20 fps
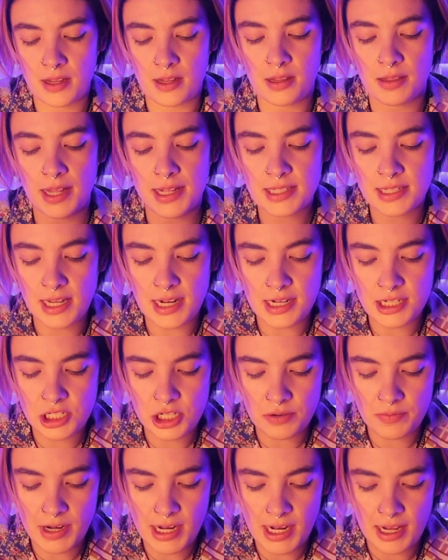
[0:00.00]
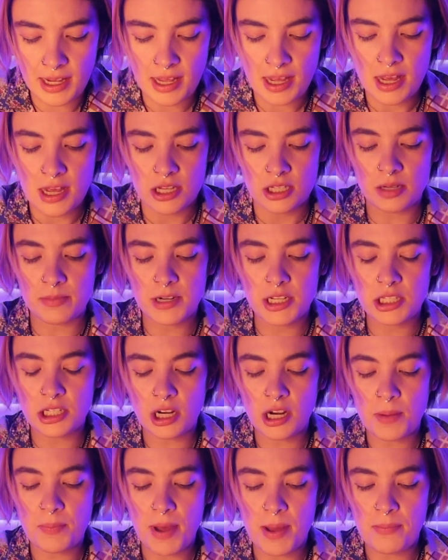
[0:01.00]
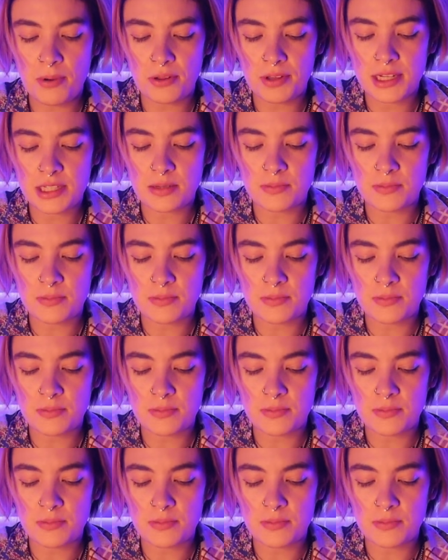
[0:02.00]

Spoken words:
Let's get into your reading. So I'm going to start off by pulling